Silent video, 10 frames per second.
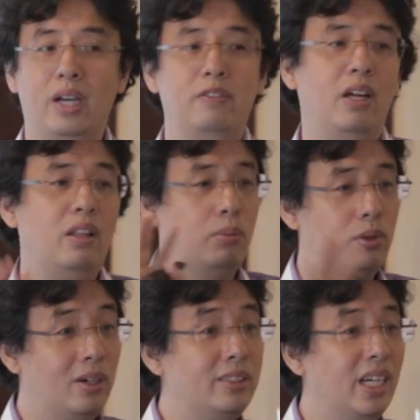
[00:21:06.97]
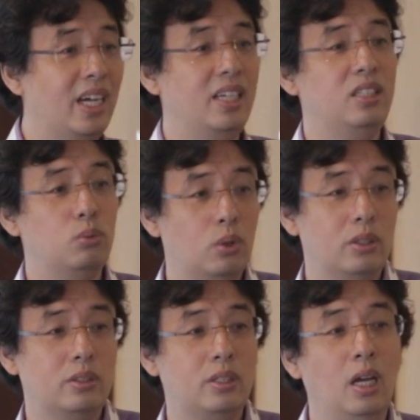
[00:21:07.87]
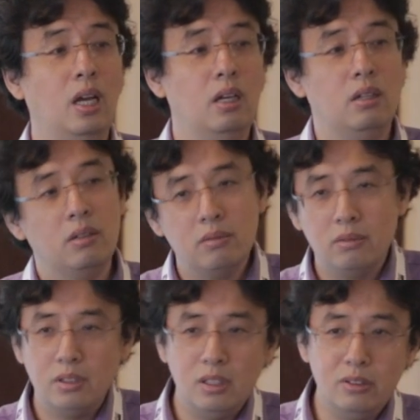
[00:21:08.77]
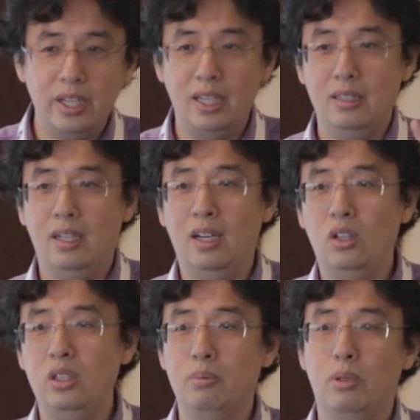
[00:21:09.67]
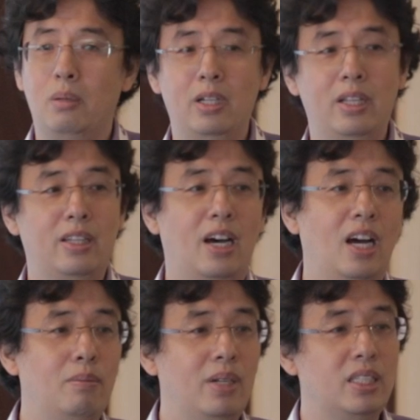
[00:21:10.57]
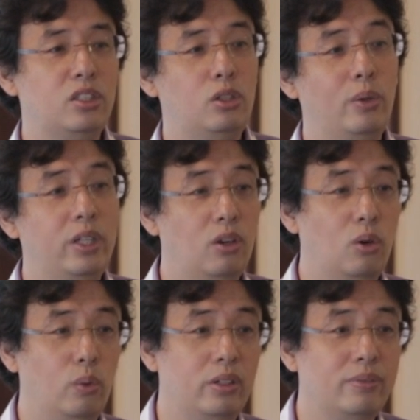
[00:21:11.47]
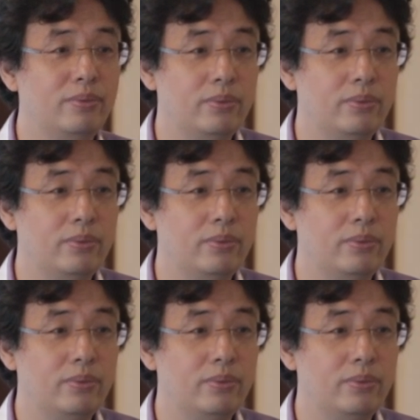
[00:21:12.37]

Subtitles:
We have done the project, it works. Okay, now is probably the time, let's roll it over.